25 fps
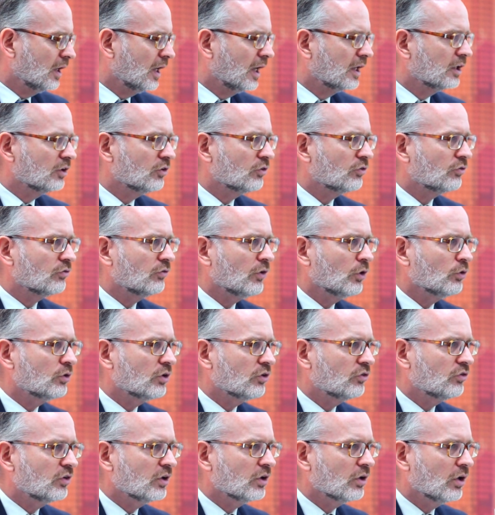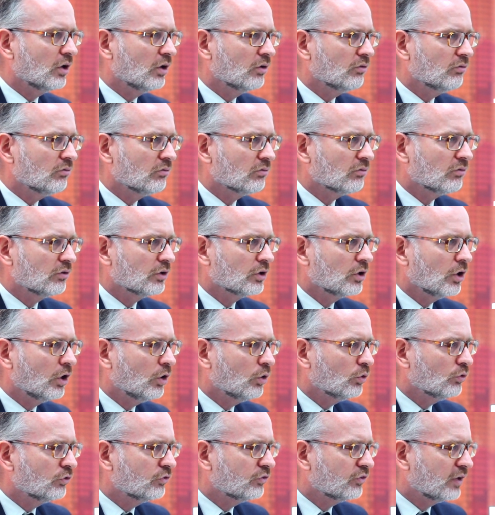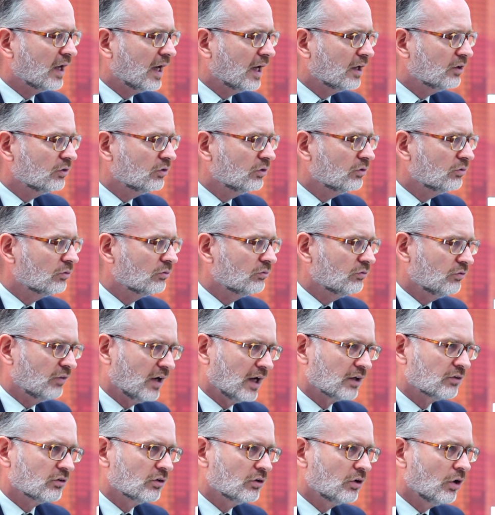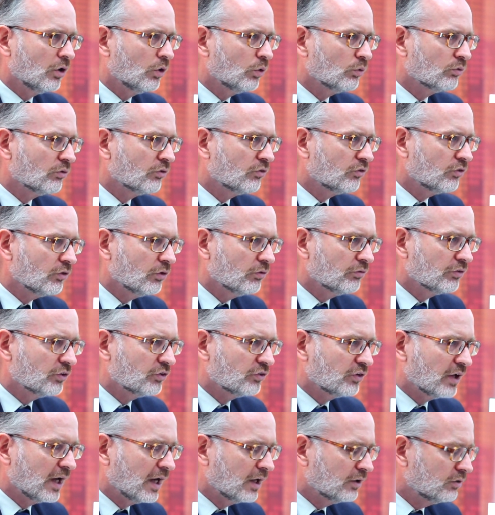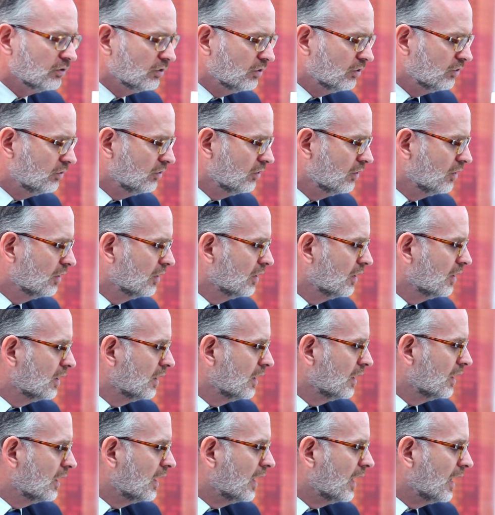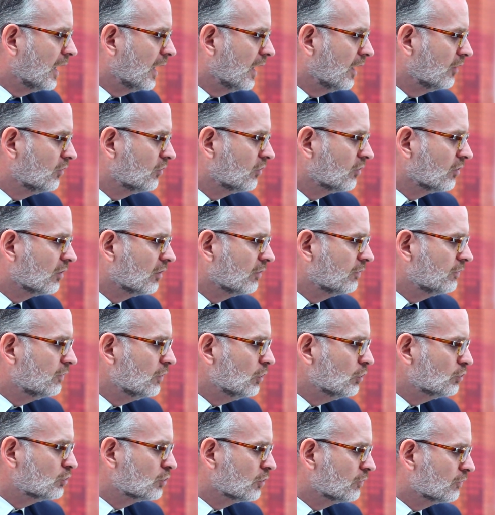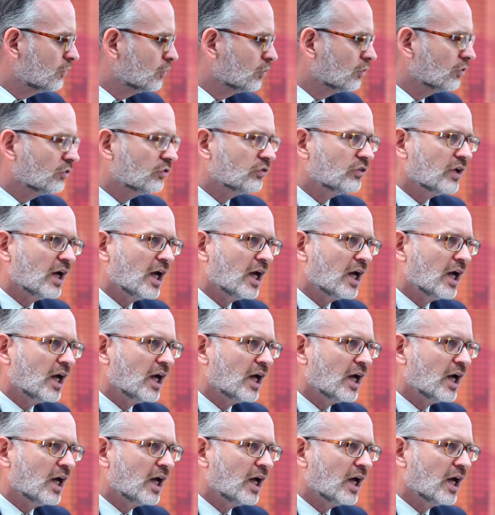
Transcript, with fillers: and it's focusing on the gold standard, in fact the gold and silver standard, as the future for a